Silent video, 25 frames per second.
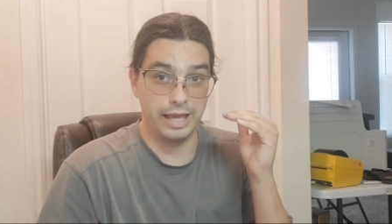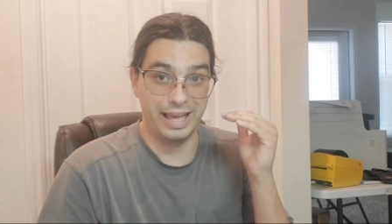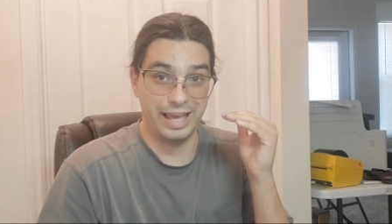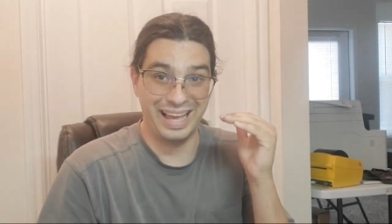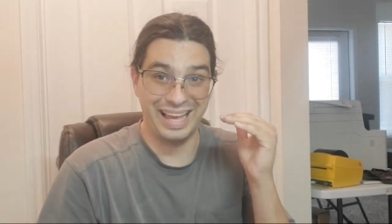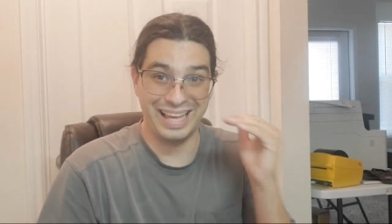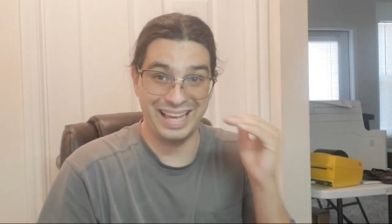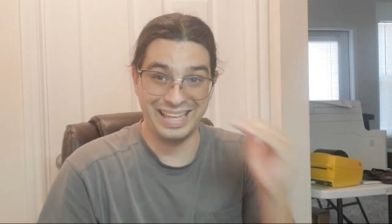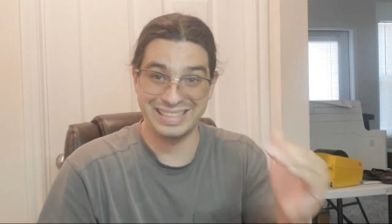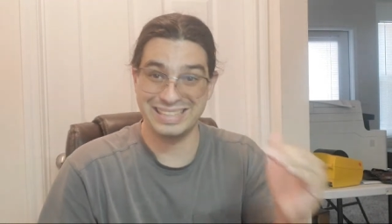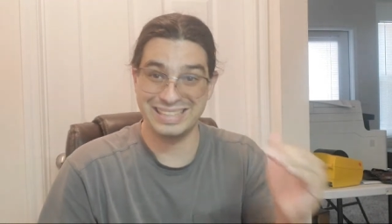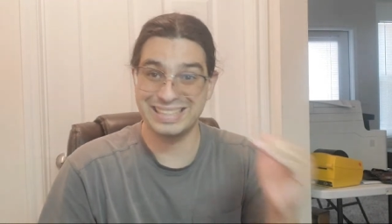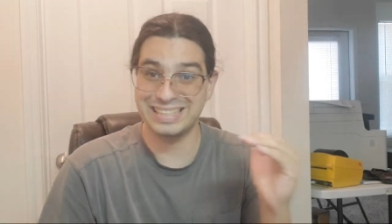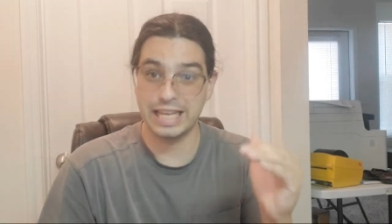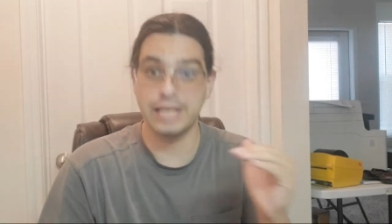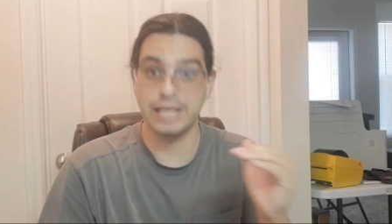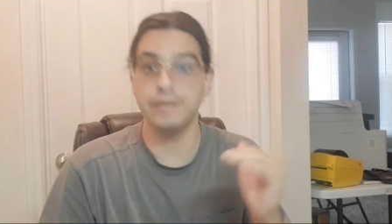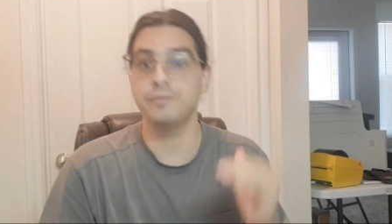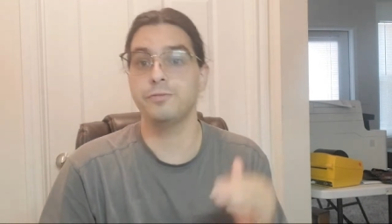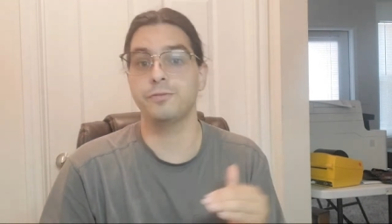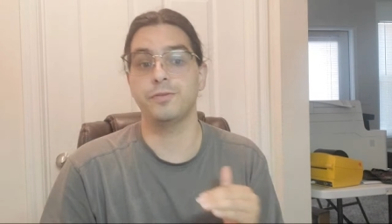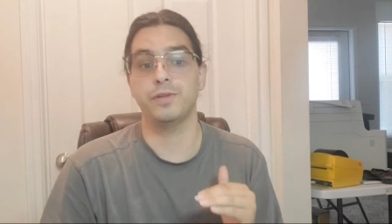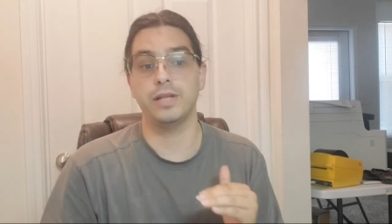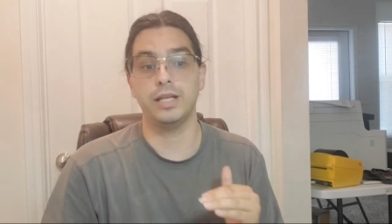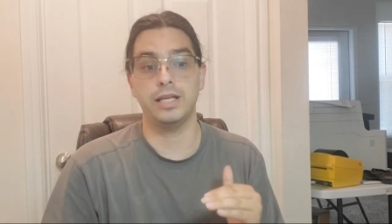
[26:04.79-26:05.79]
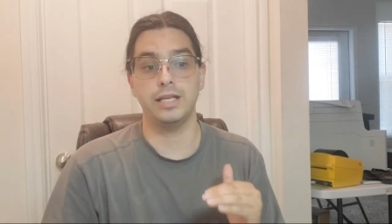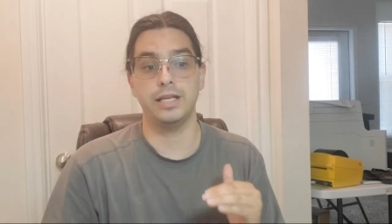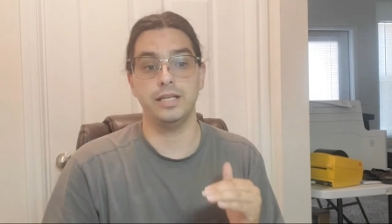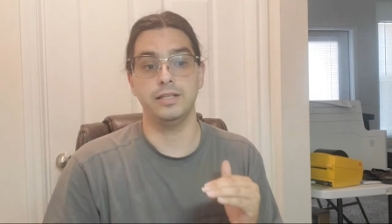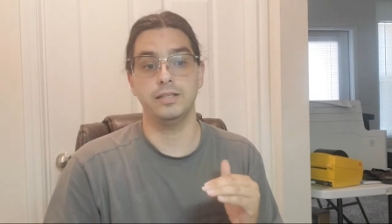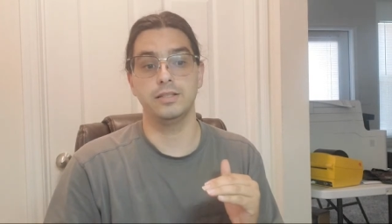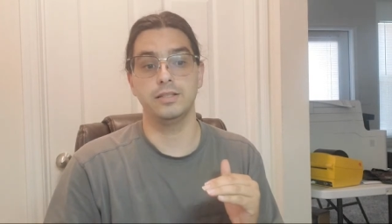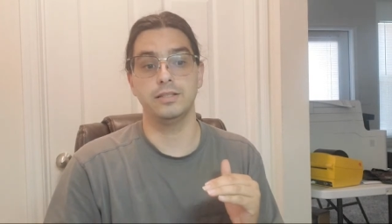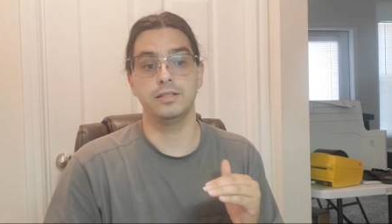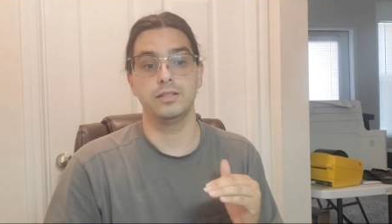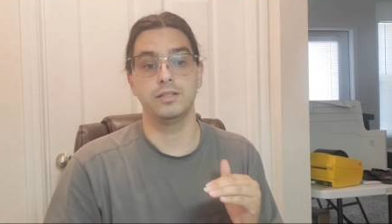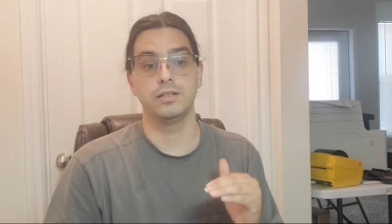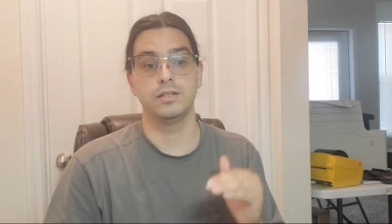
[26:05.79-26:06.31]
and safely
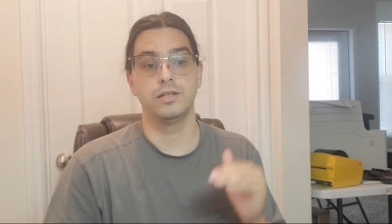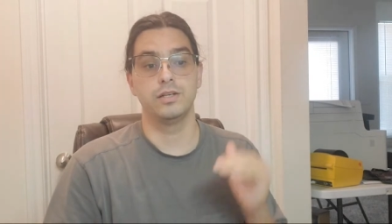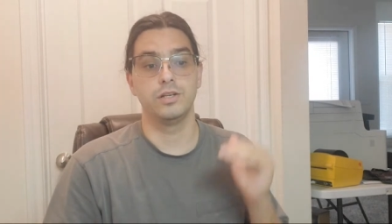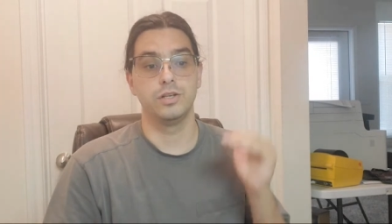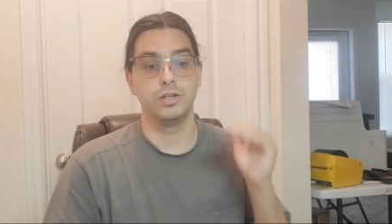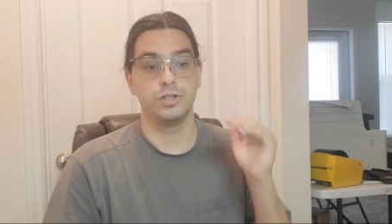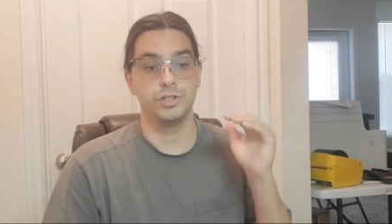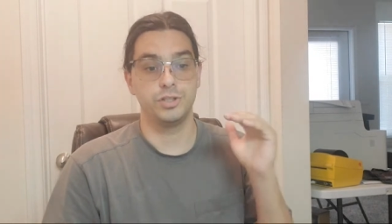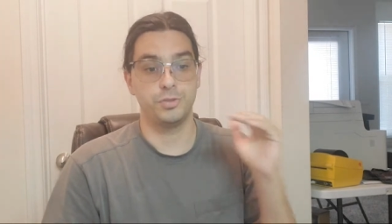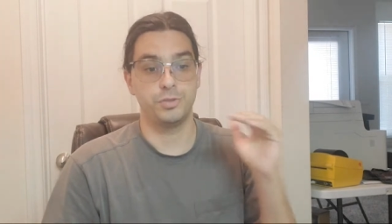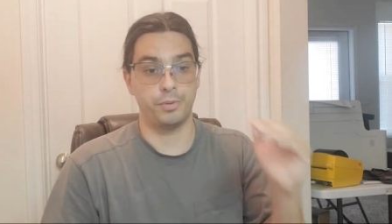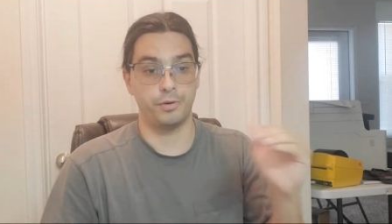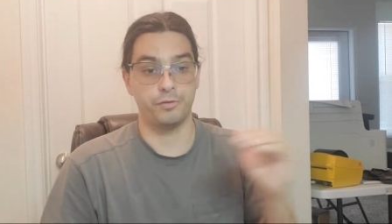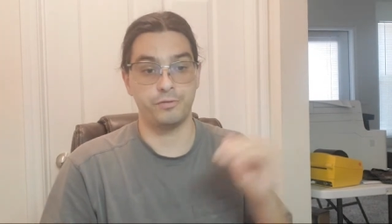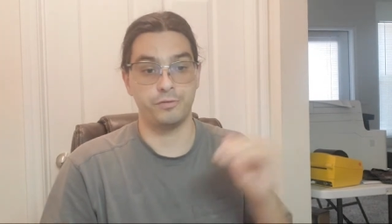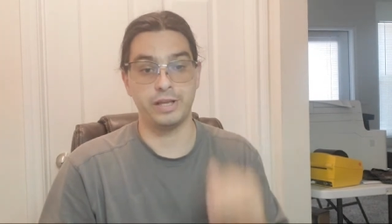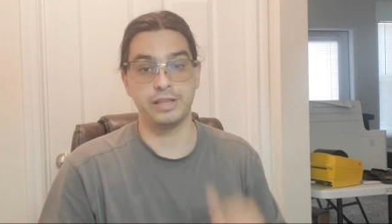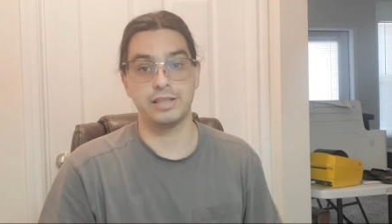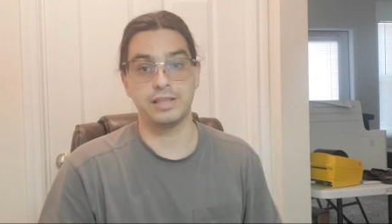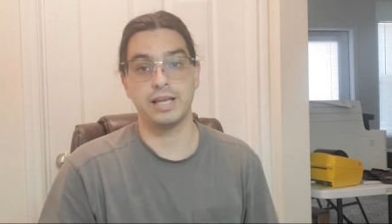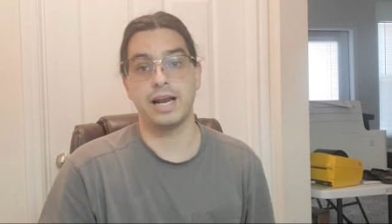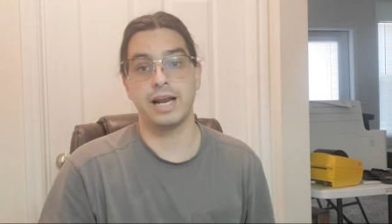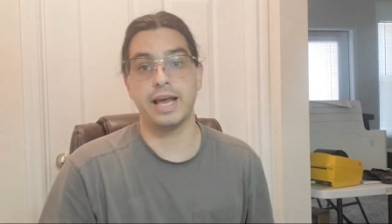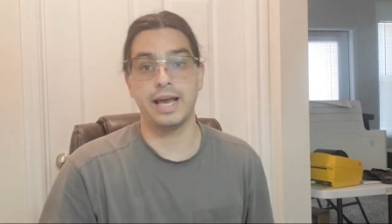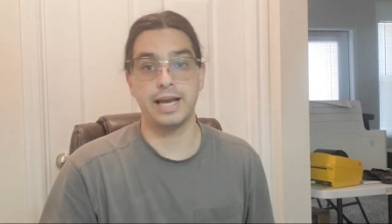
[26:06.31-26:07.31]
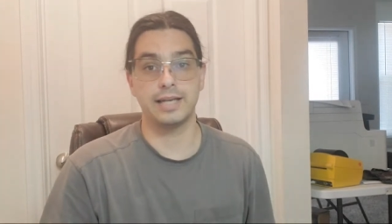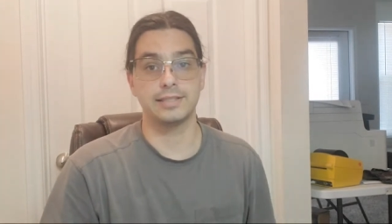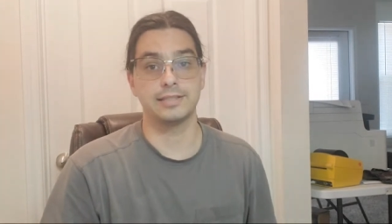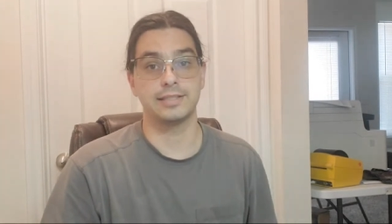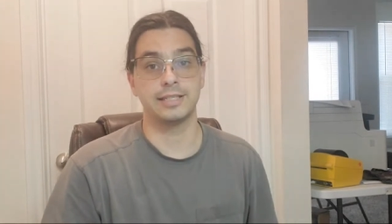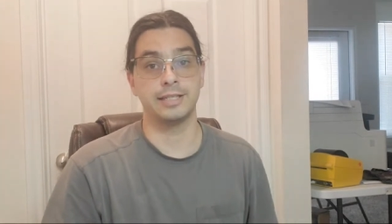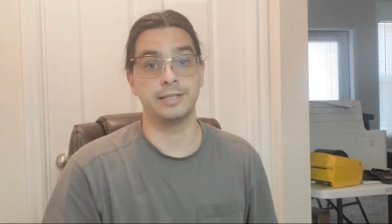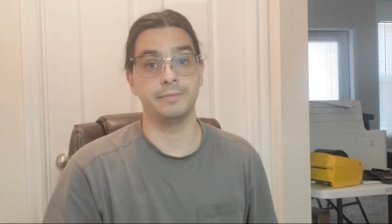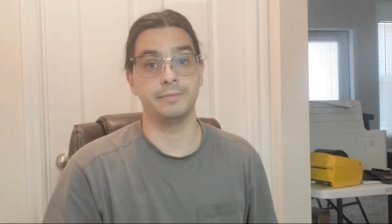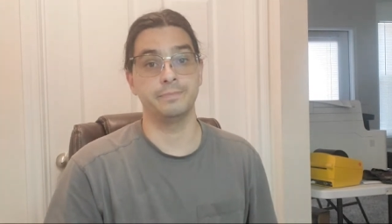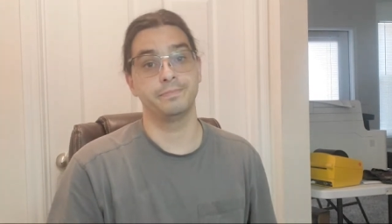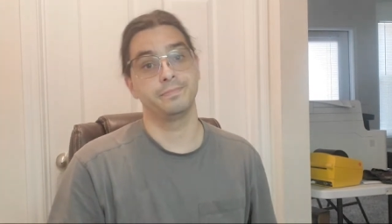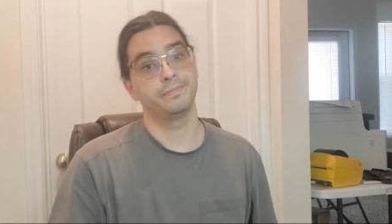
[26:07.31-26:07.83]
to prevent that
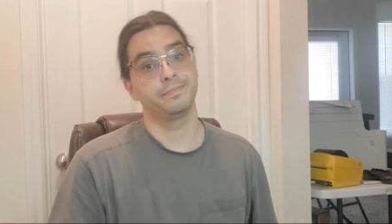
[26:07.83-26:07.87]
accident.